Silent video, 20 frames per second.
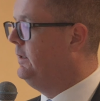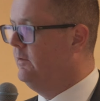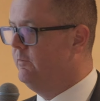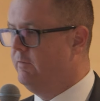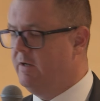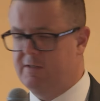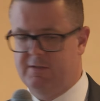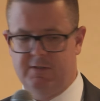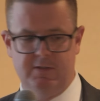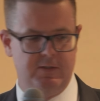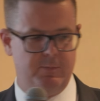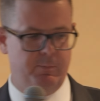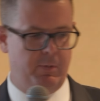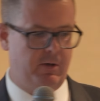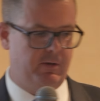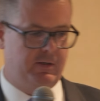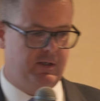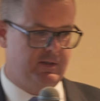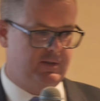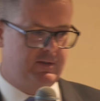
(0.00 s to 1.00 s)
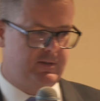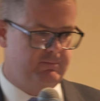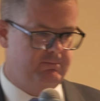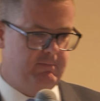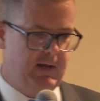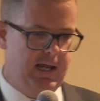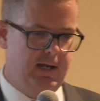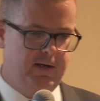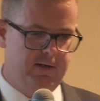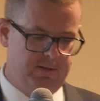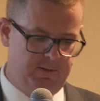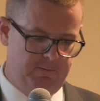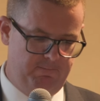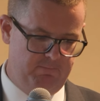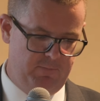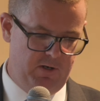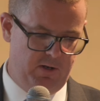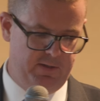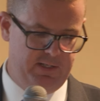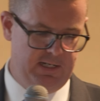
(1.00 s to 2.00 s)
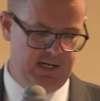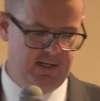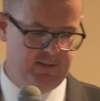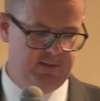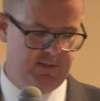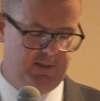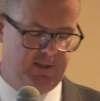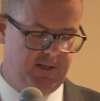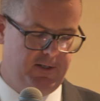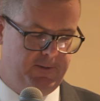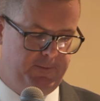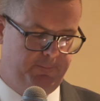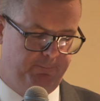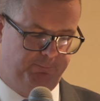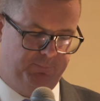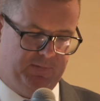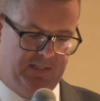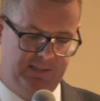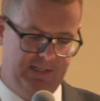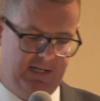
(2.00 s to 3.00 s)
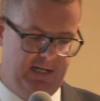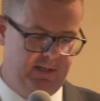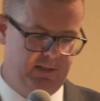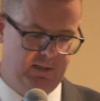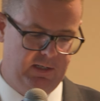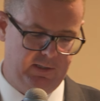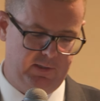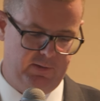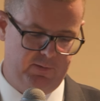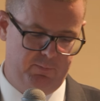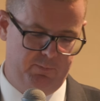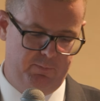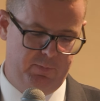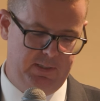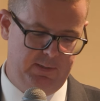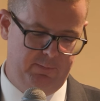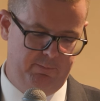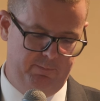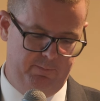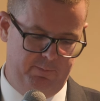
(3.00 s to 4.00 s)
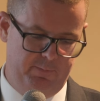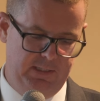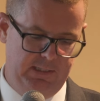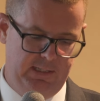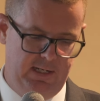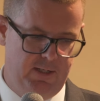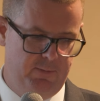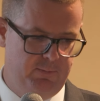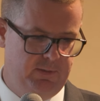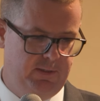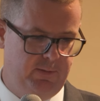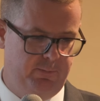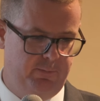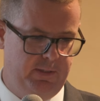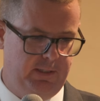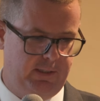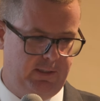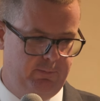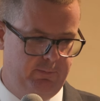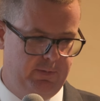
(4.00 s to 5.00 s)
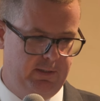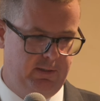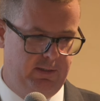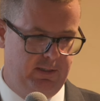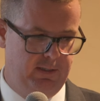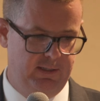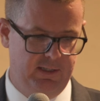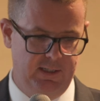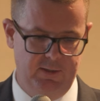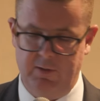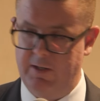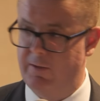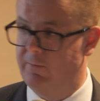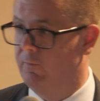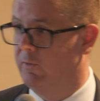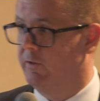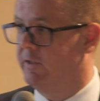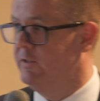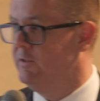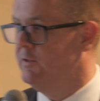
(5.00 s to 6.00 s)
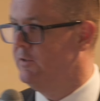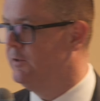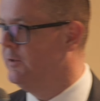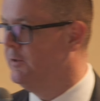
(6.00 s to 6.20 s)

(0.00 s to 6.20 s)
in investors' pockets and not the ATO. Again, it's a pretty big enemy to pick, but anyway, what can you